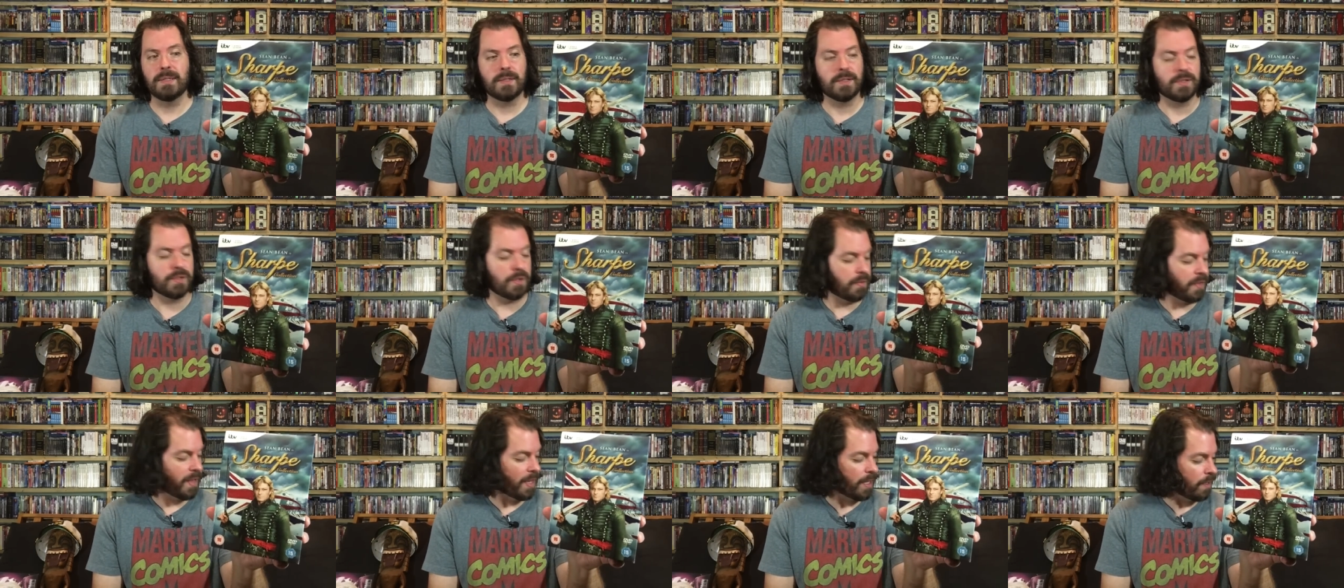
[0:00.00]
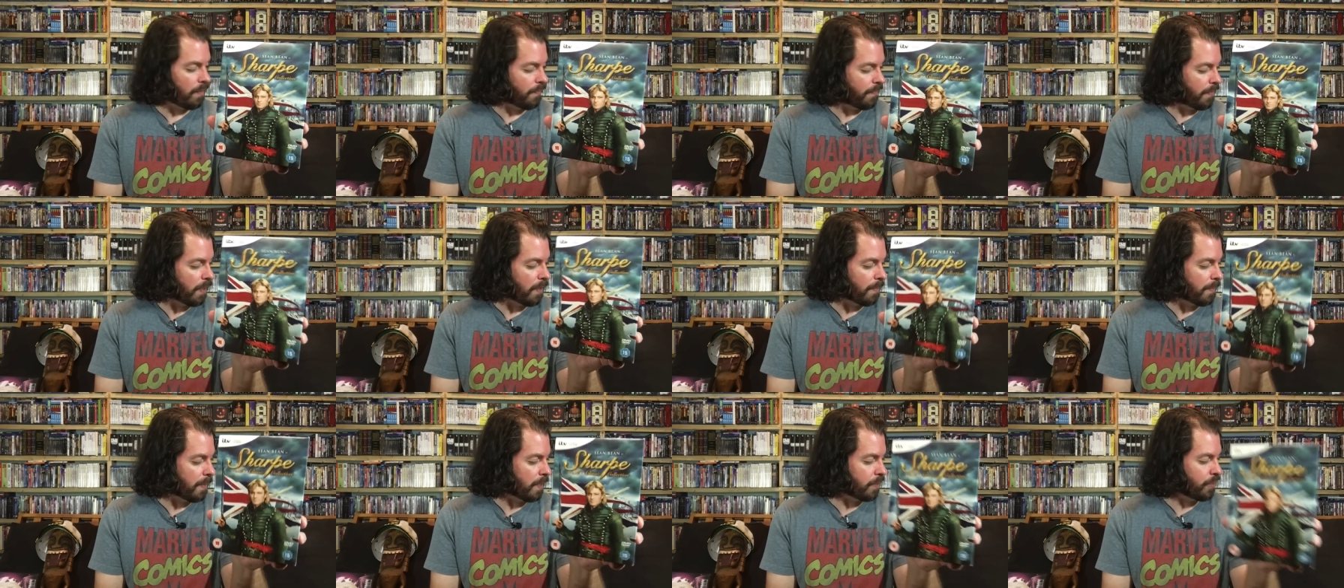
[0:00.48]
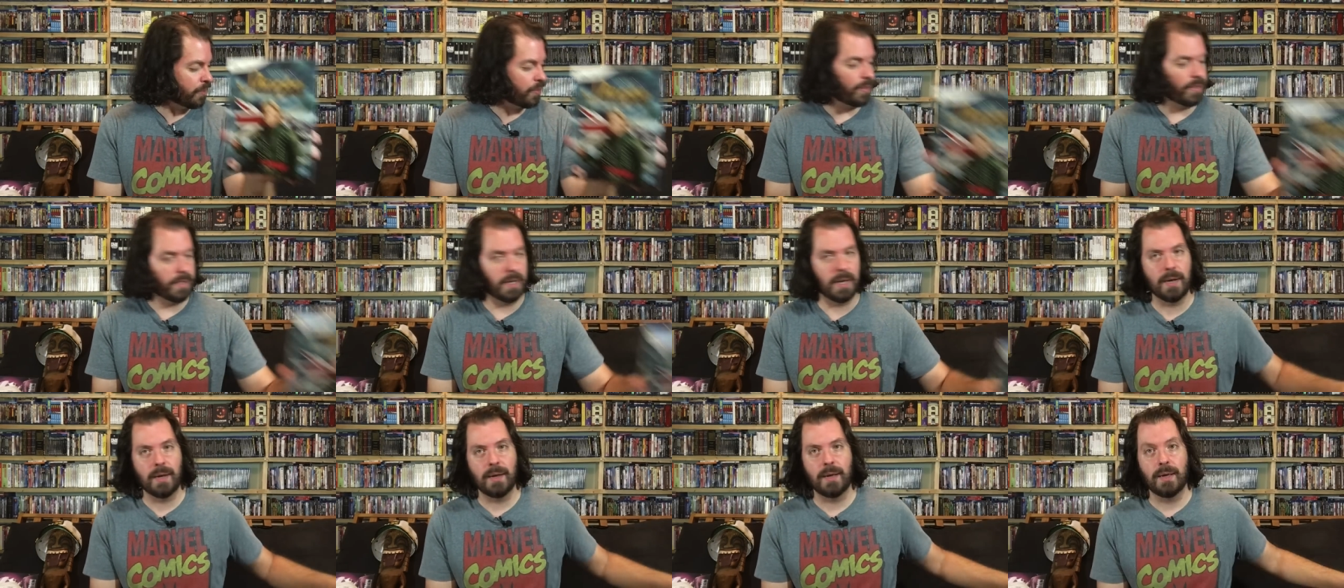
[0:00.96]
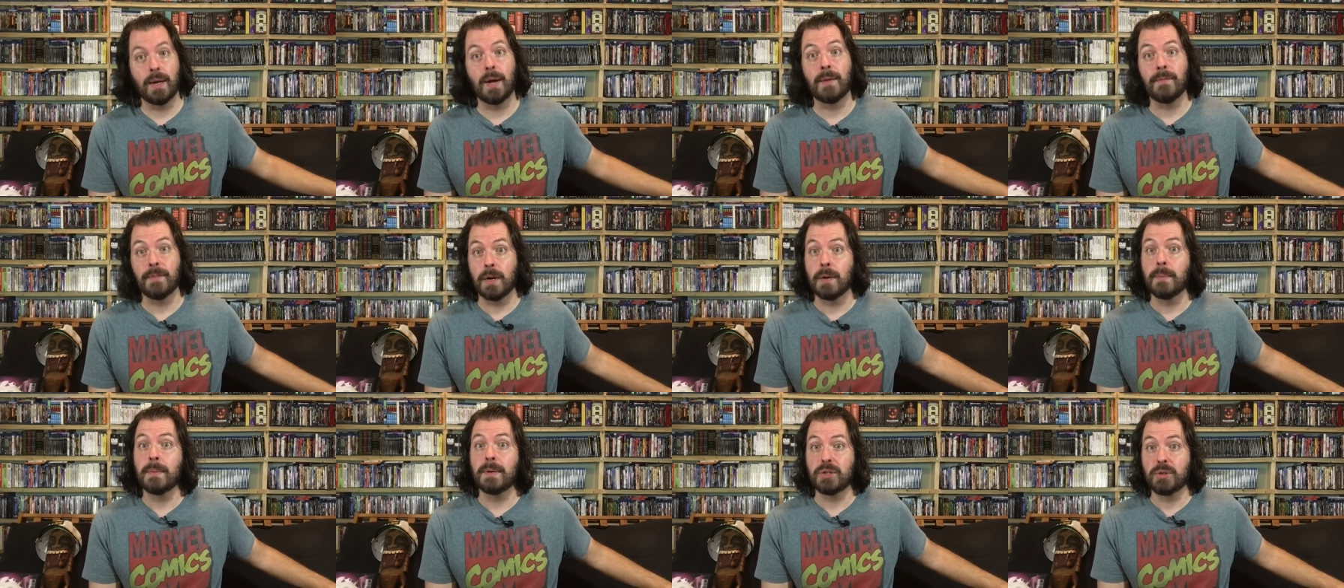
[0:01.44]
So thank you very much. I
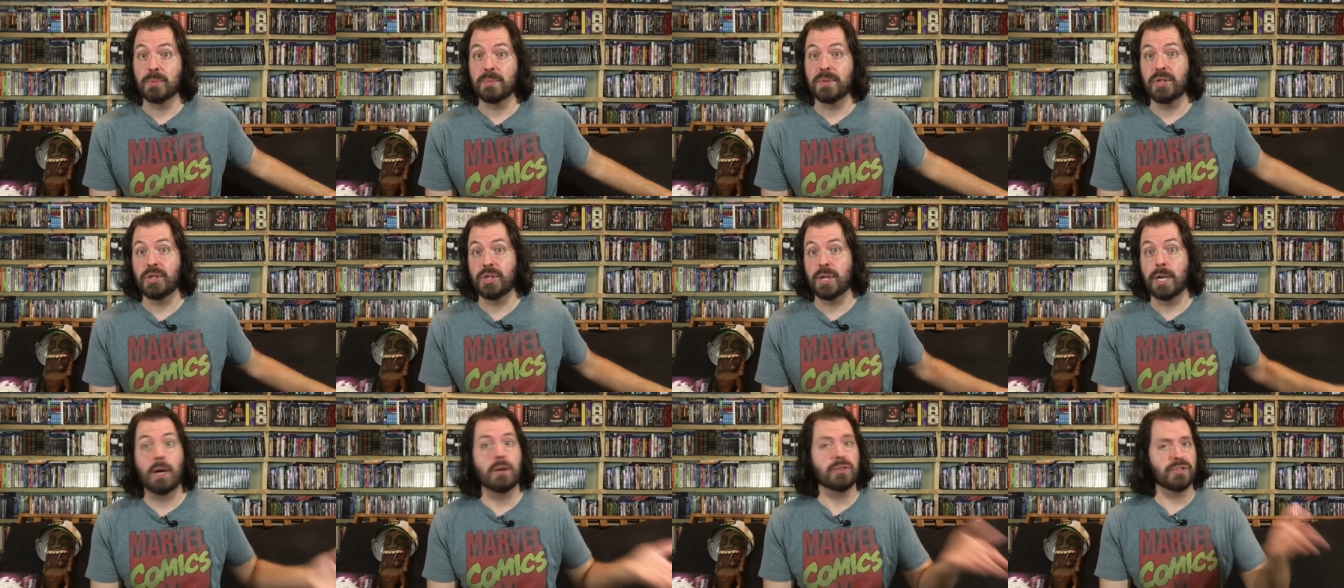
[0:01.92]
very much appreciate it.